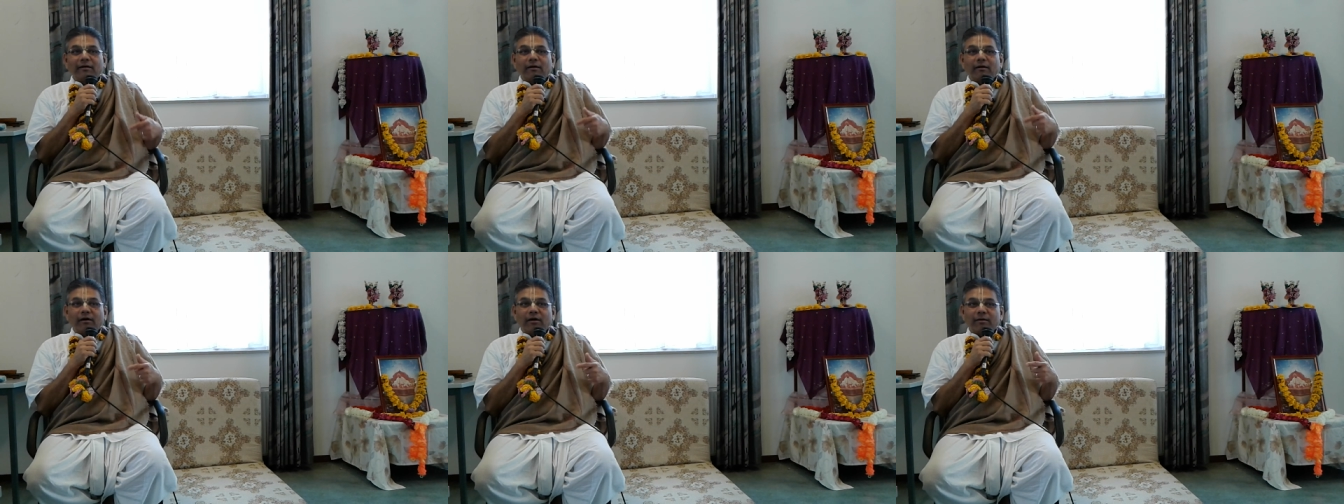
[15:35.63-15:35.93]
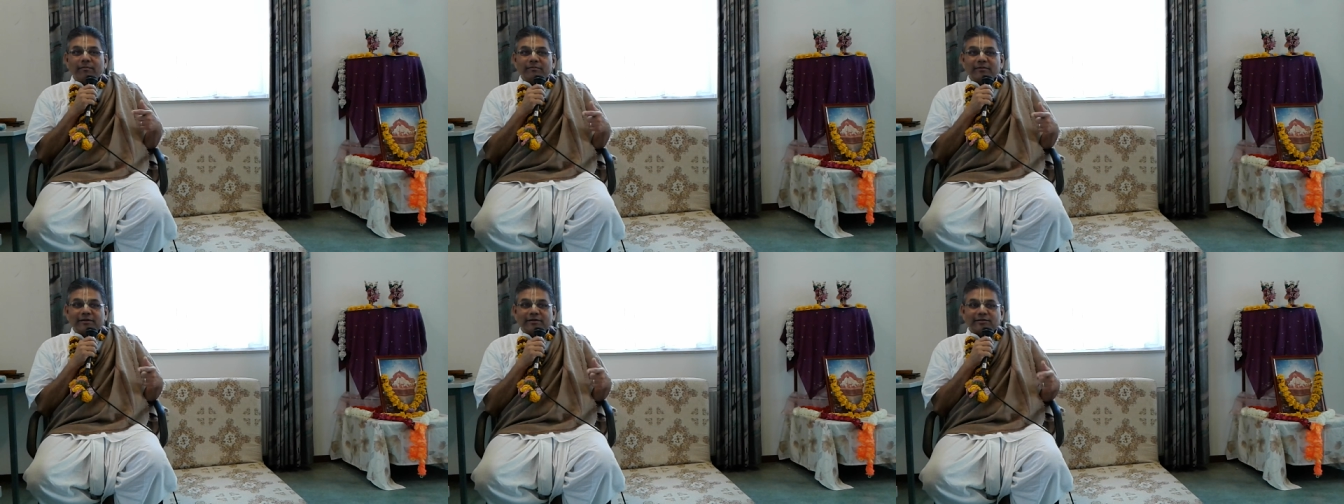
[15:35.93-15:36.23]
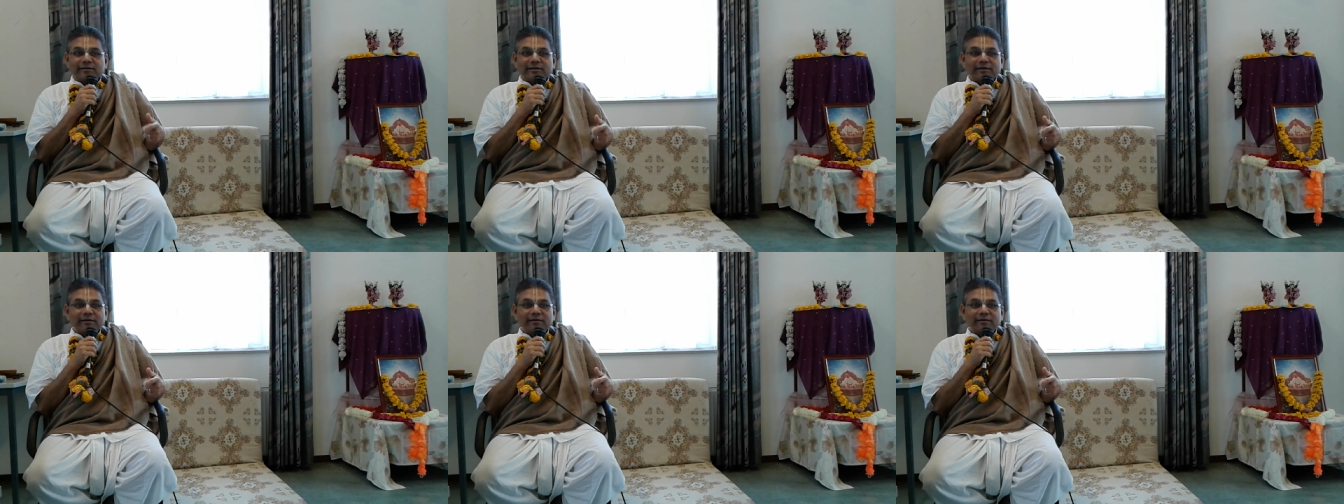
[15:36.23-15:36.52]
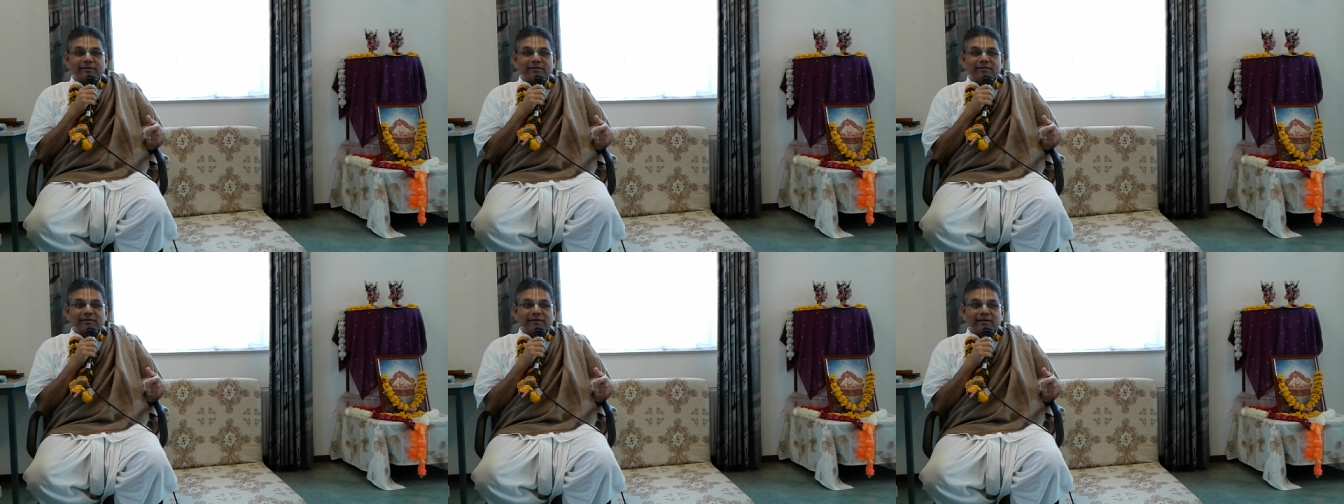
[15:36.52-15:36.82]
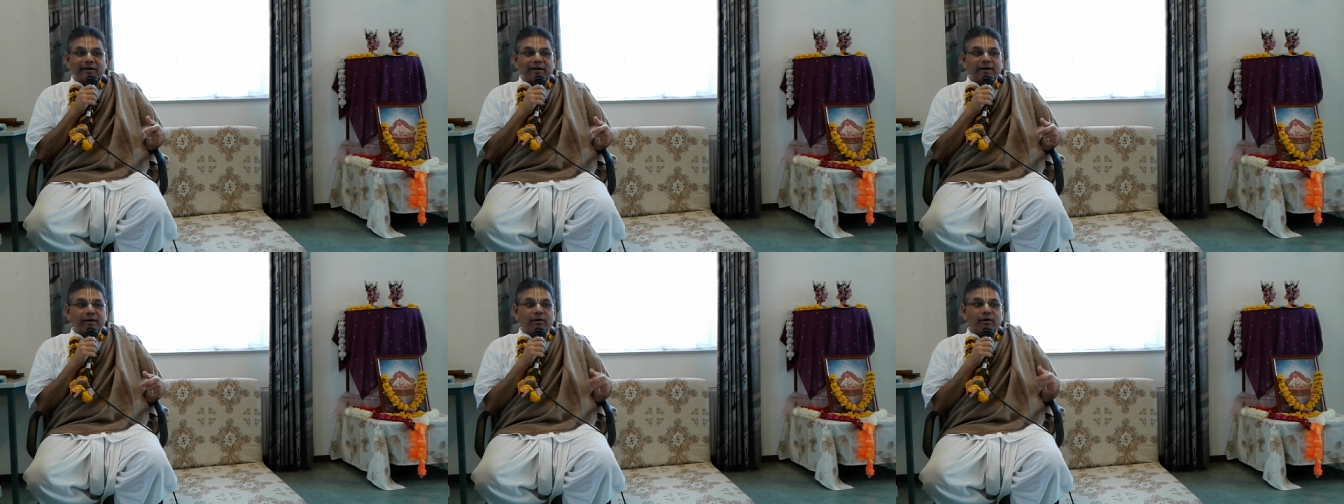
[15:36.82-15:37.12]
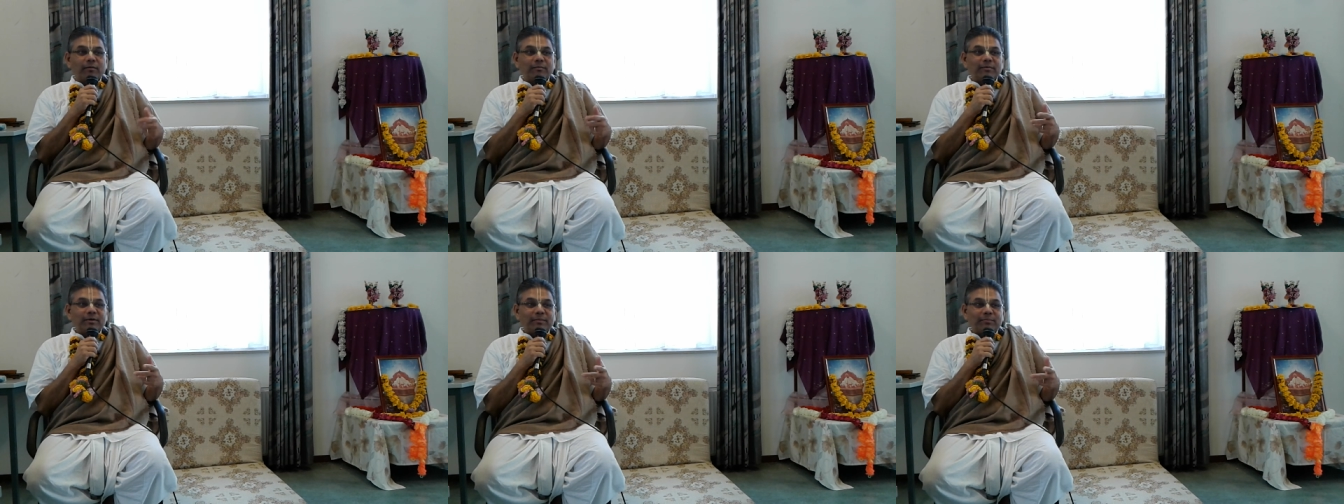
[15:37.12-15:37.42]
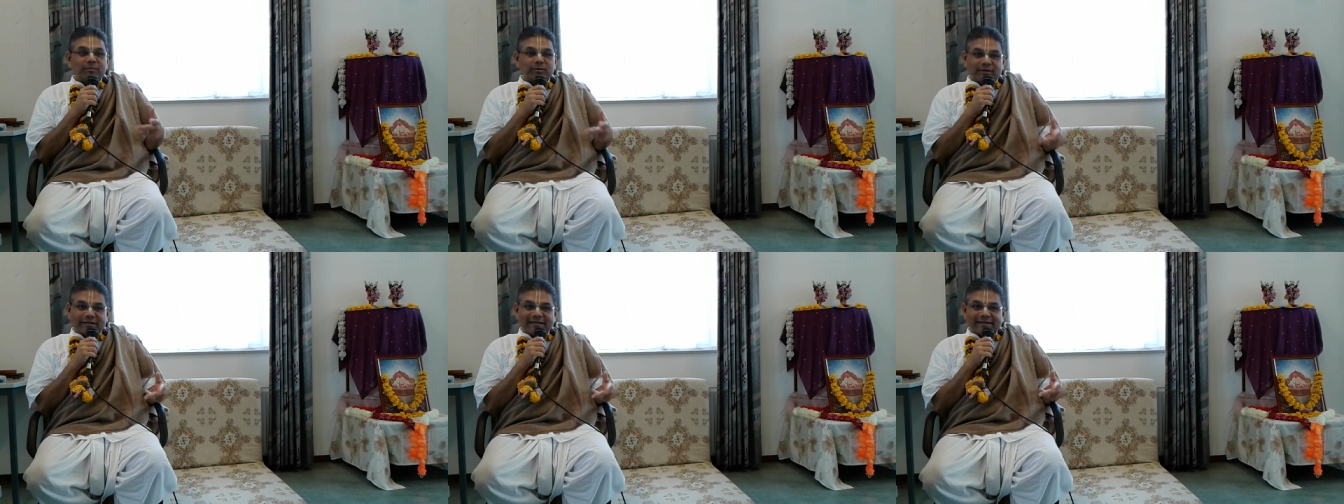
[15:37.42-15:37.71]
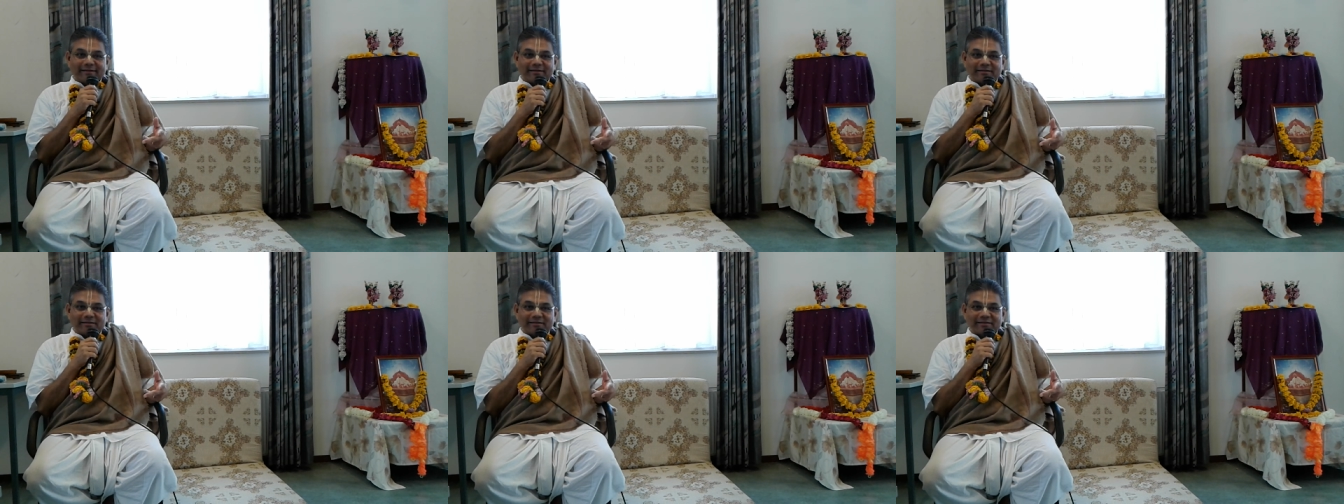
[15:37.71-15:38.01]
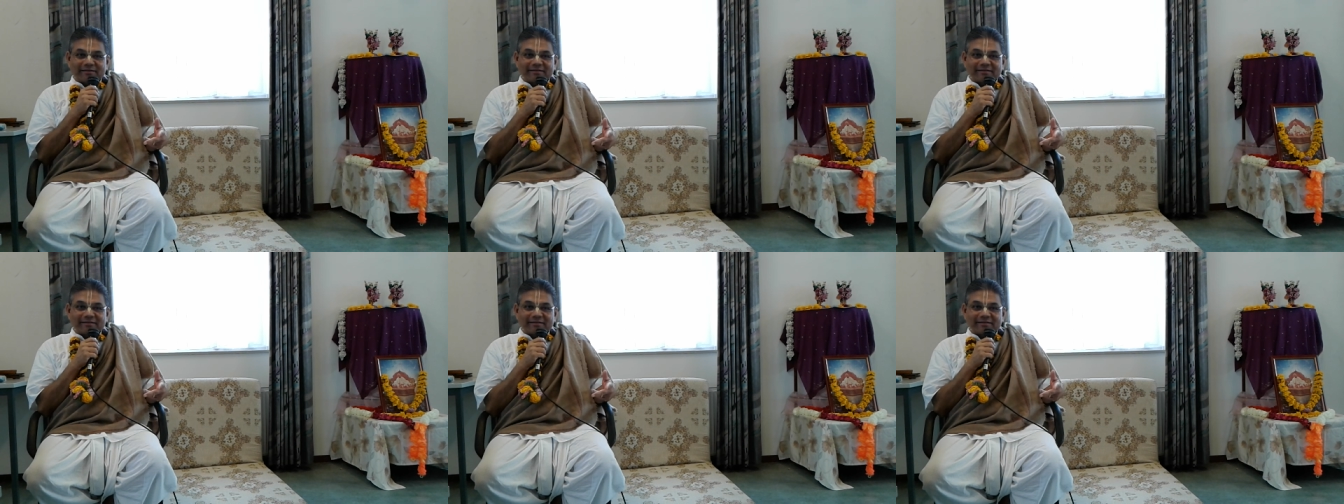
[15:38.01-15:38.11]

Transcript: omniscient, and omnipotent.